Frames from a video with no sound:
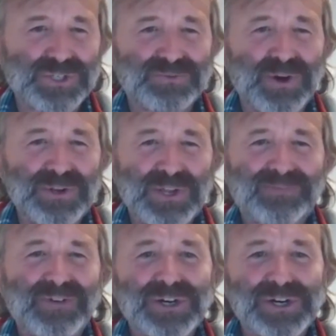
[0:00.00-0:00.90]
You've hardly
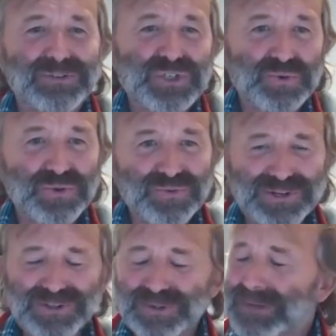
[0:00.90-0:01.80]
ever heard of 2 or
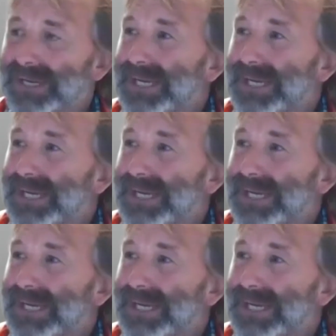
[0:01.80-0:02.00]
3 of them.